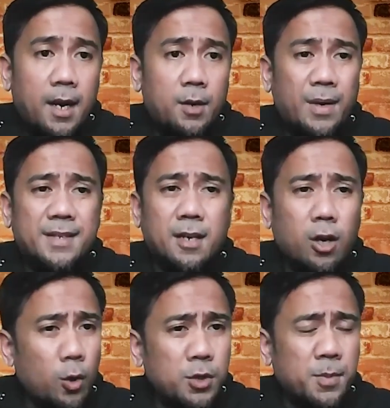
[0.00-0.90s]
Anyway, it's
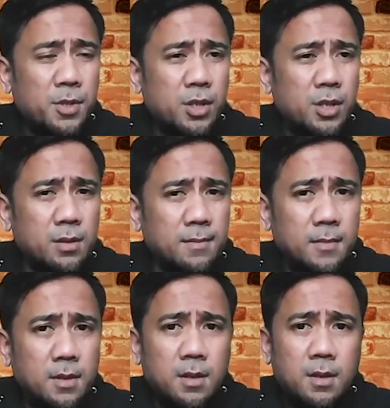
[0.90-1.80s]
a close
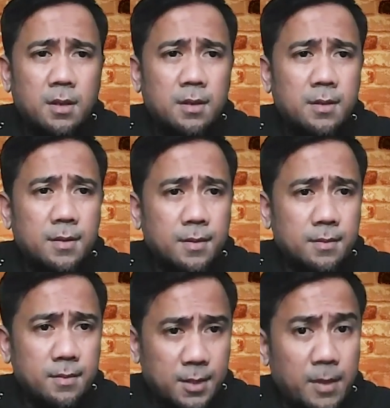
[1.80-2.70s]
position.
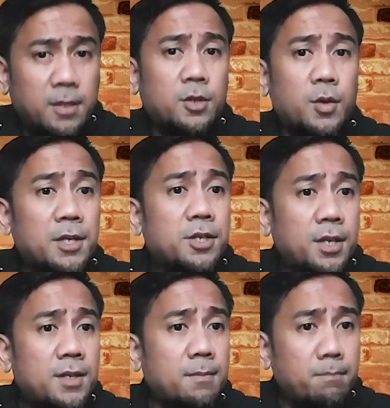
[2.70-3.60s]
So it's better to
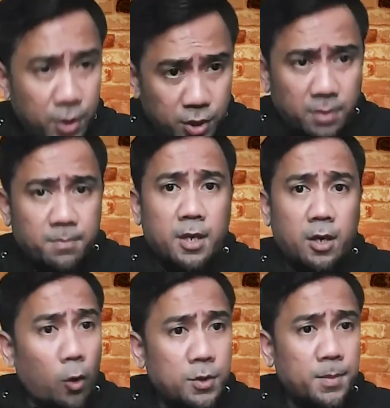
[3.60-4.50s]
exchange the bishop in
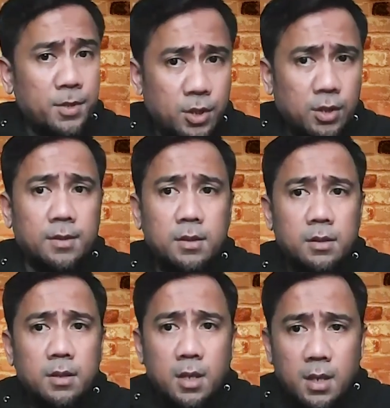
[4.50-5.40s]
a close position.
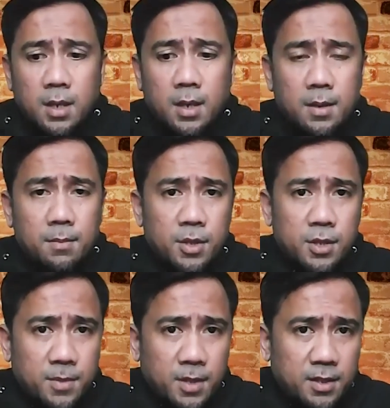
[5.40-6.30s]

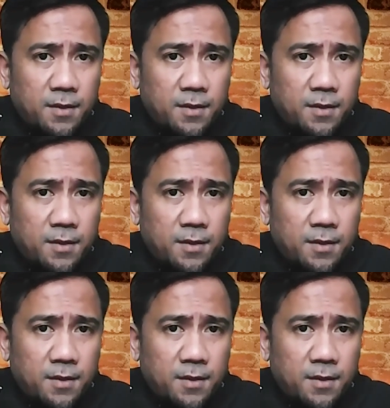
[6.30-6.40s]
Bishop takes